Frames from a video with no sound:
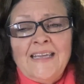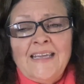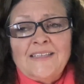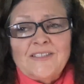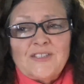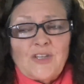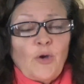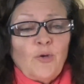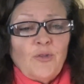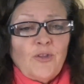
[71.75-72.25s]

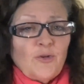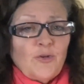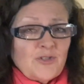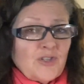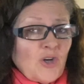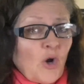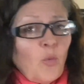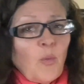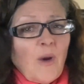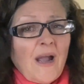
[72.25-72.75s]
So there's
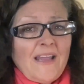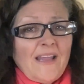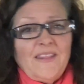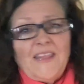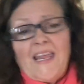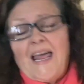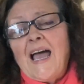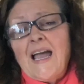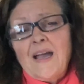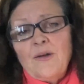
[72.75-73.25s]
no way
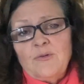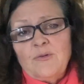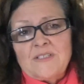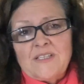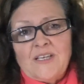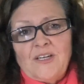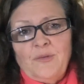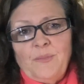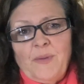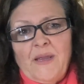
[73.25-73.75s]
that I was
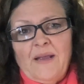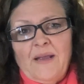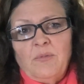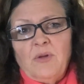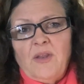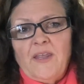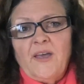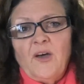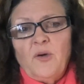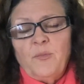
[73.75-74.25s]
going to be
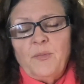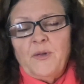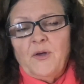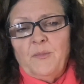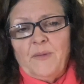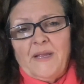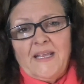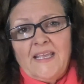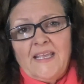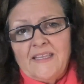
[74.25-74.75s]
able to help
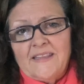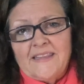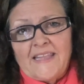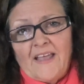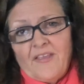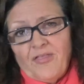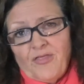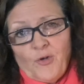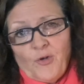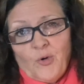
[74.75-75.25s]
him and get
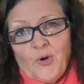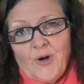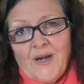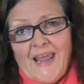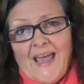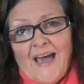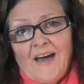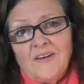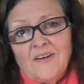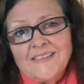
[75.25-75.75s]
that thorn
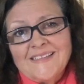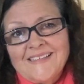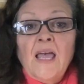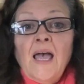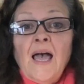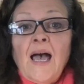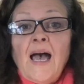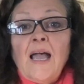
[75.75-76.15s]
out.